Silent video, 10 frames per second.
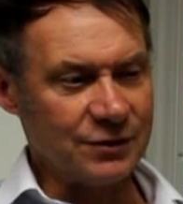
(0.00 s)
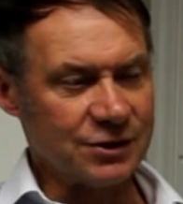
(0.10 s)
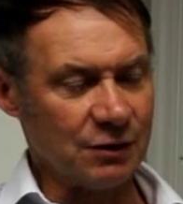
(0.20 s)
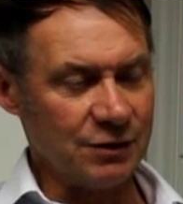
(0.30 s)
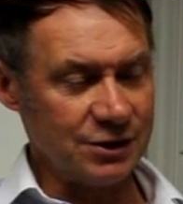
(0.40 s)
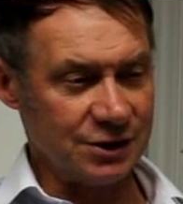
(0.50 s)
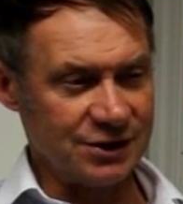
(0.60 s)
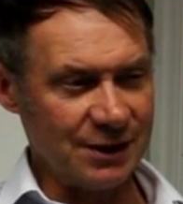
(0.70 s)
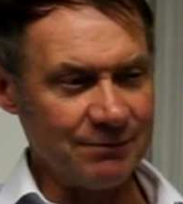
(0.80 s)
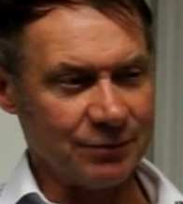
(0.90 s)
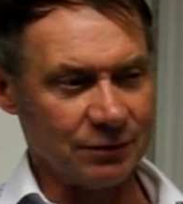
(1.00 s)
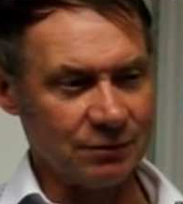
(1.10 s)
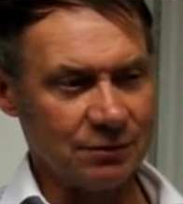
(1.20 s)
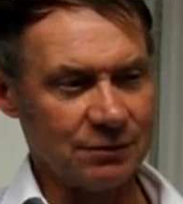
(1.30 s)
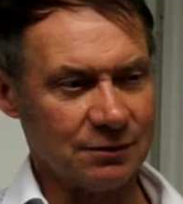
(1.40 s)
So here's an
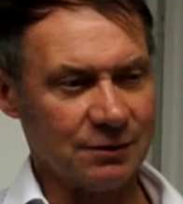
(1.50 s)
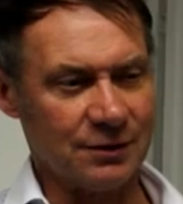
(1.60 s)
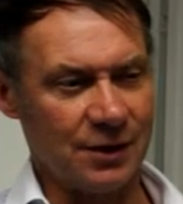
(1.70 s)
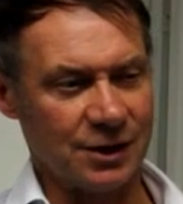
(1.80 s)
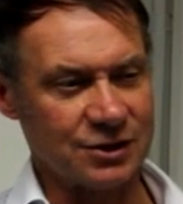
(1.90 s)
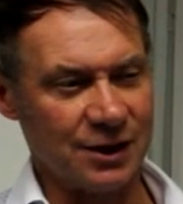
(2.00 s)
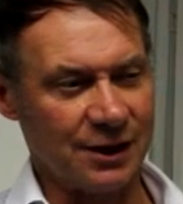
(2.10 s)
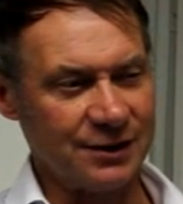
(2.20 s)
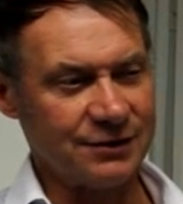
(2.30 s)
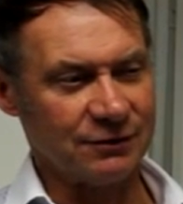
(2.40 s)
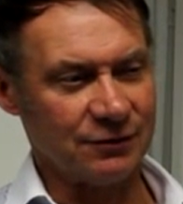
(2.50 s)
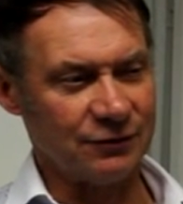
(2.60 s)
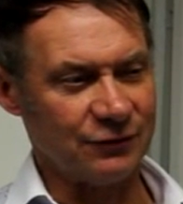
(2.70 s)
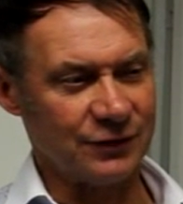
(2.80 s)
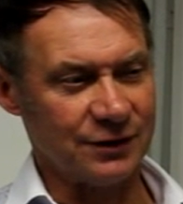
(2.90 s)
example in the next slide
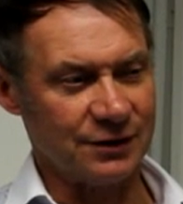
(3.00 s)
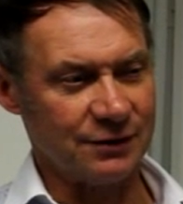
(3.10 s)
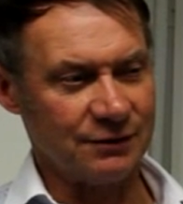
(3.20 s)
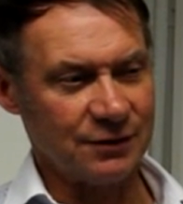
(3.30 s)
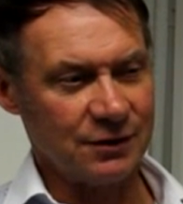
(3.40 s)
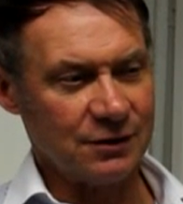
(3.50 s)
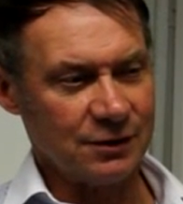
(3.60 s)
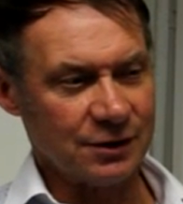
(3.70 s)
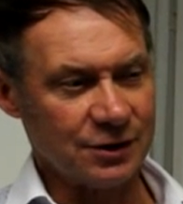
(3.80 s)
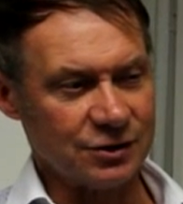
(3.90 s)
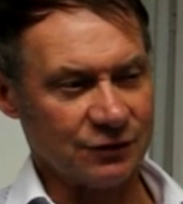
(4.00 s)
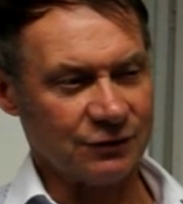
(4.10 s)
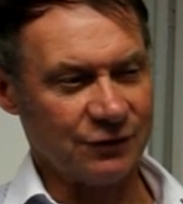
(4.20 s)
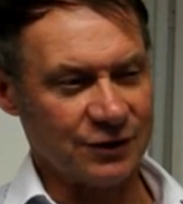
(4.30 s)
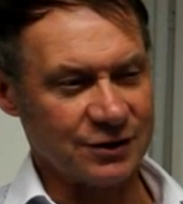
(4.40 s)
of
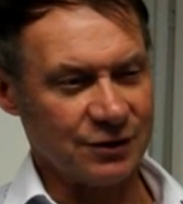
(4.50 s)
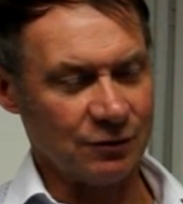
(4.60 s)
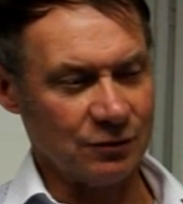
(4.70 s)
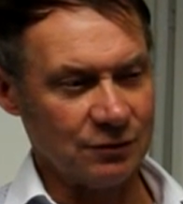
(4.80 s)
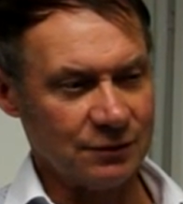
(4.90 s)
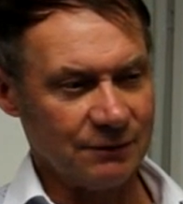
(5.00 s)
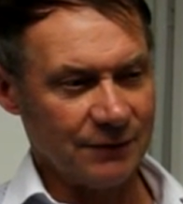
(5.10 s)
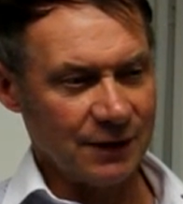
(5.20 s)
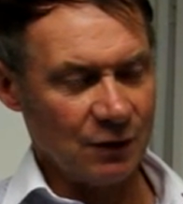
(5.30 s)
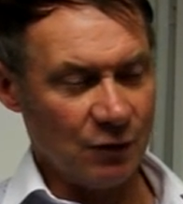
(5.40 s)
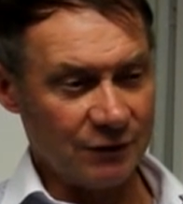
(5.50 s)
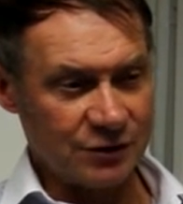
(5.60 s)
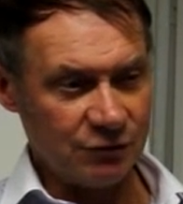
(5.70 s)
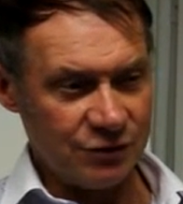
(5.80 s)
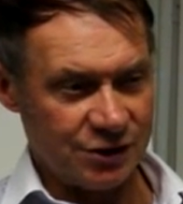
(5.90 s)
Kirchoffs' first law. We have
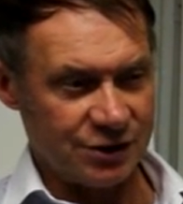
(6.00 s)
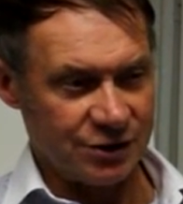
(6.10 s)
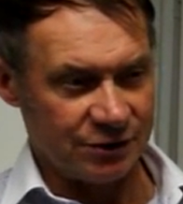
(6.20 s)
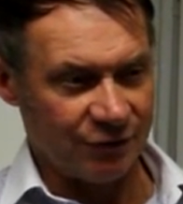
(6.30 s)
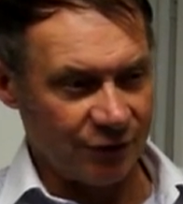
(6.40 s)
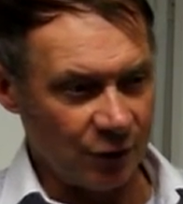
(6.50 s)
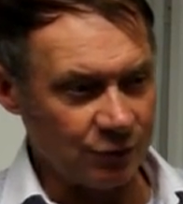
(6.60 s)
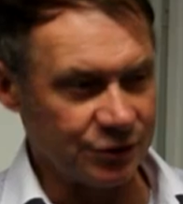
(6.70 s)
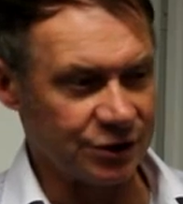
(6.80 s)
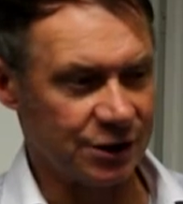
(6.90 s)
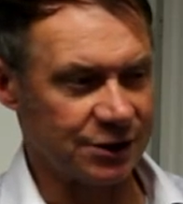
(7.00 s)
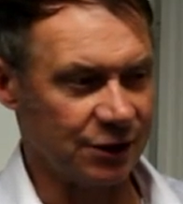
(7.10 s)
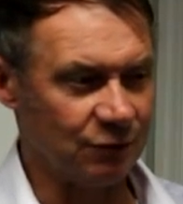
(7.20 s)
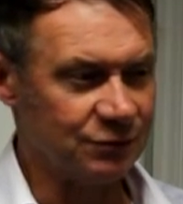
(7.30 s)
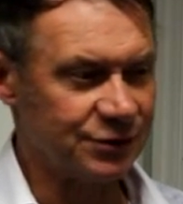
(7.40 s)
two resistors of 3 ohms and 6
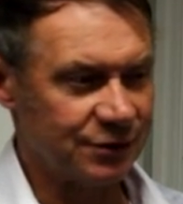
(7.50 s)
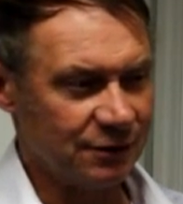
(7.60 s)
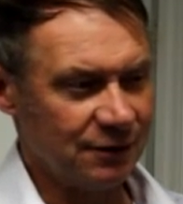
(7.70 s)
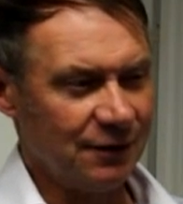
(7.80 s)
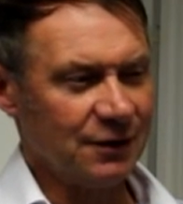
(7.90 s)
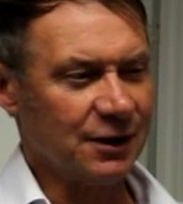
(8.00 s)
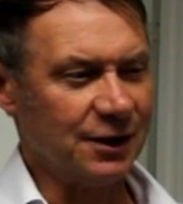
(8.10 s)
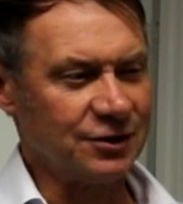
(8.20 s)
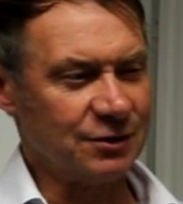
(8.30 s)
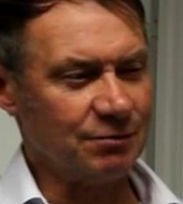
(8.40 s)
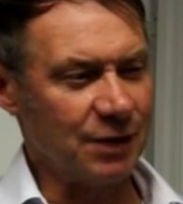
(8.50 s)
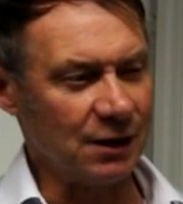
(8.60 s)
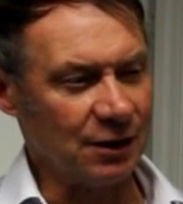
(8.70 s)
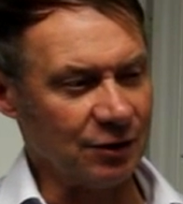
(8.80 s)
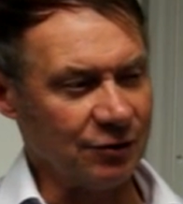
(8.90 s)
ohms connected in
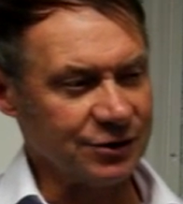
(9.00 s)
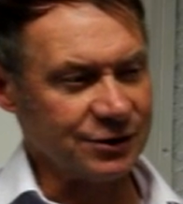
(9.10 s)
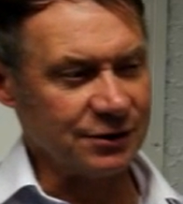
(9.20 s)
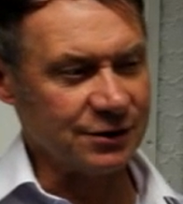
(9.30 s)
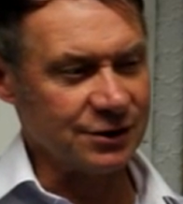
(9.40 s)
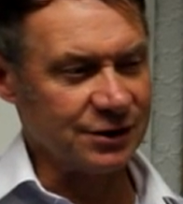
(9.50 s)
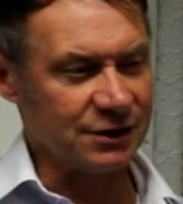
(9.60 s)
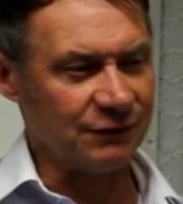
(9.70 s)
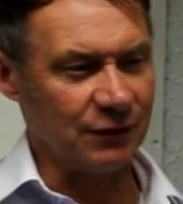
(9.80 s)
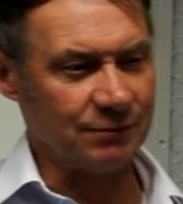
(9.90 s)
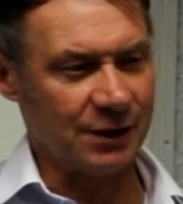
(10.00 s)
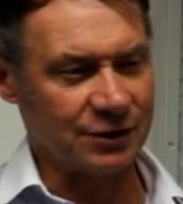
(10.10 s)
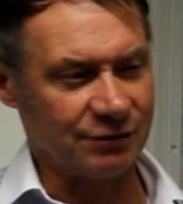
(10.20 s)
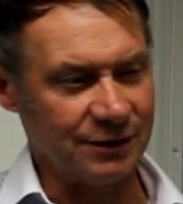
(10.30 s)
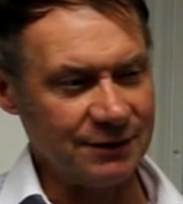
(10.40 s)
parallel across a 6-volt
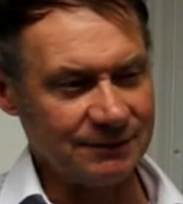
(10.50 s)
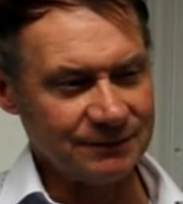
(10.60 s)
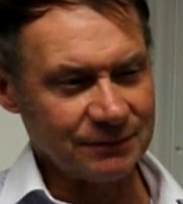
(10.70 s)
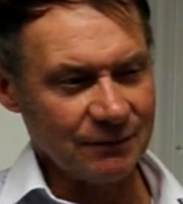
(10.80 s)
battery.